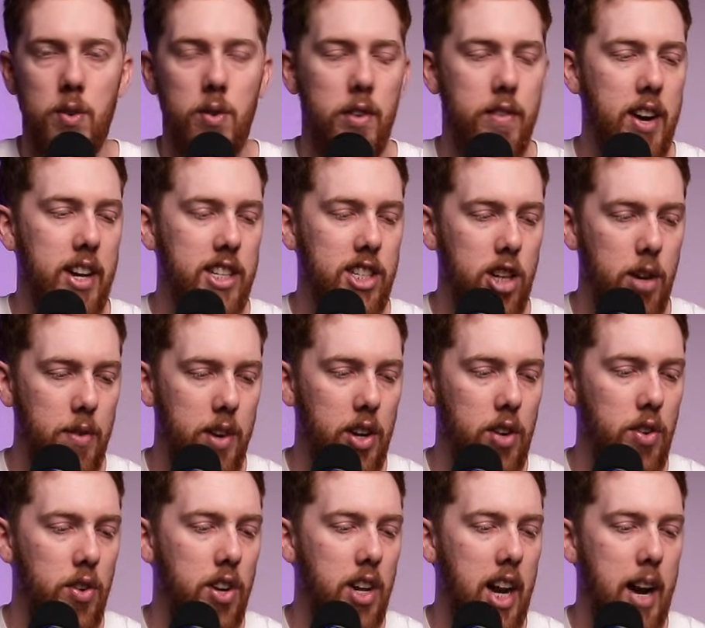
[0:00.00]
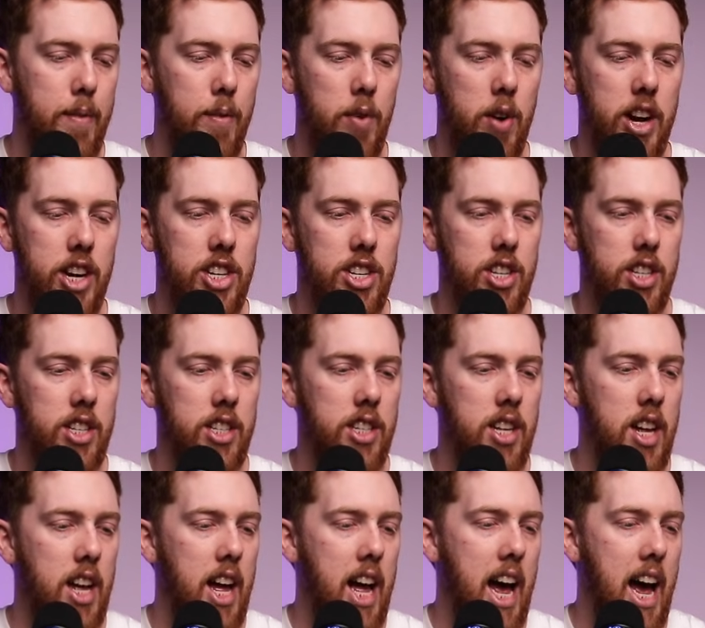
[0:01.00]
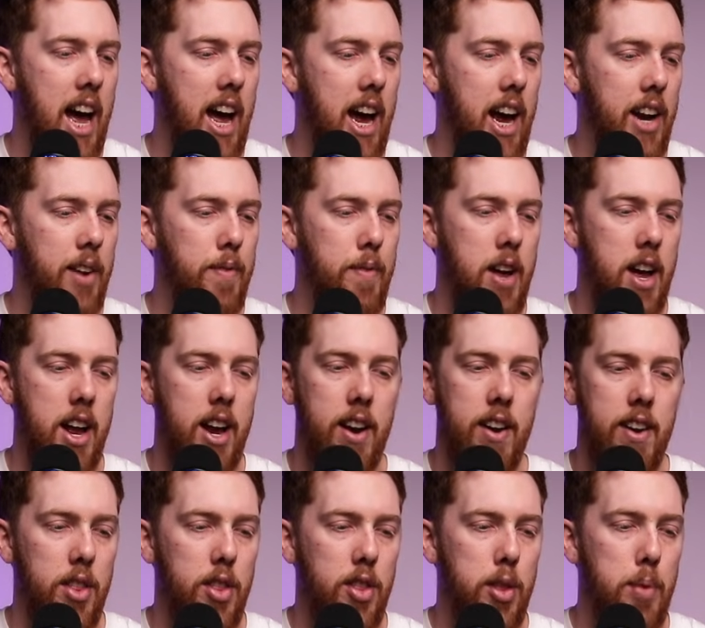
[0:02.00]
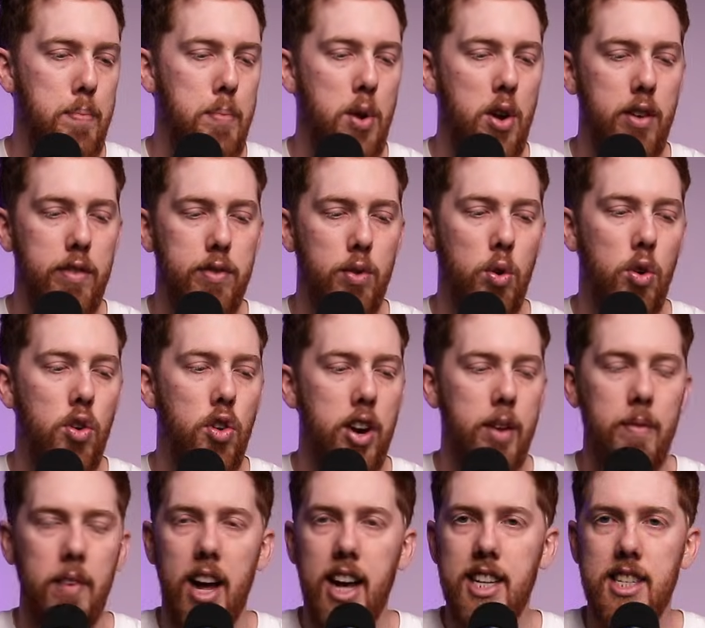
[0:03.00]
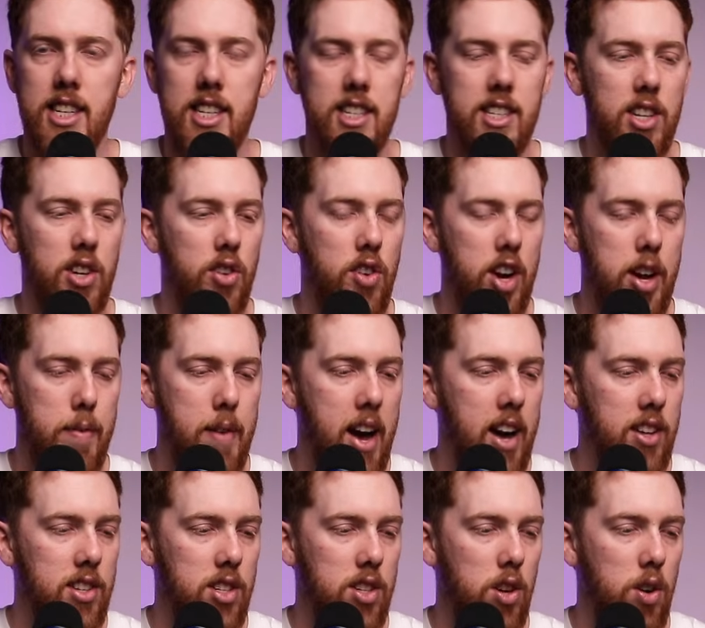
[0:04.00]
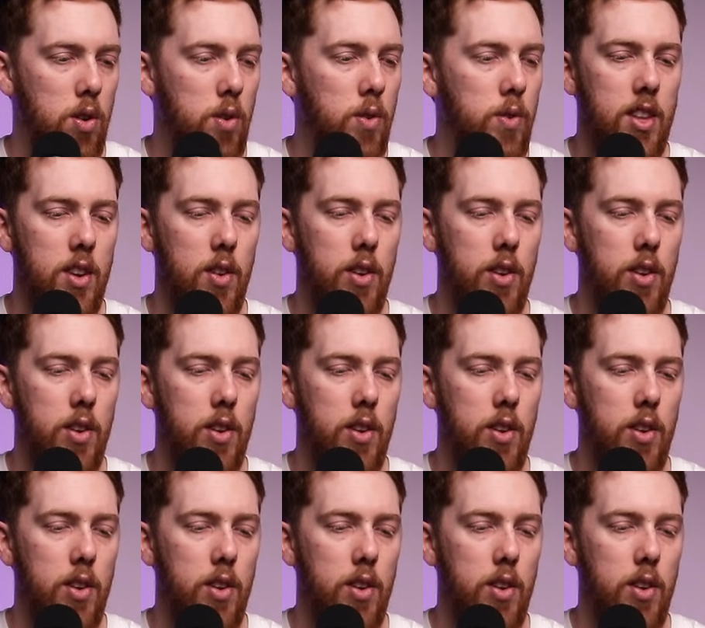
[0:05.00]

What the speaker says: We've had so many good collaborations, and man, the beautiful cream laces, the cream outsole.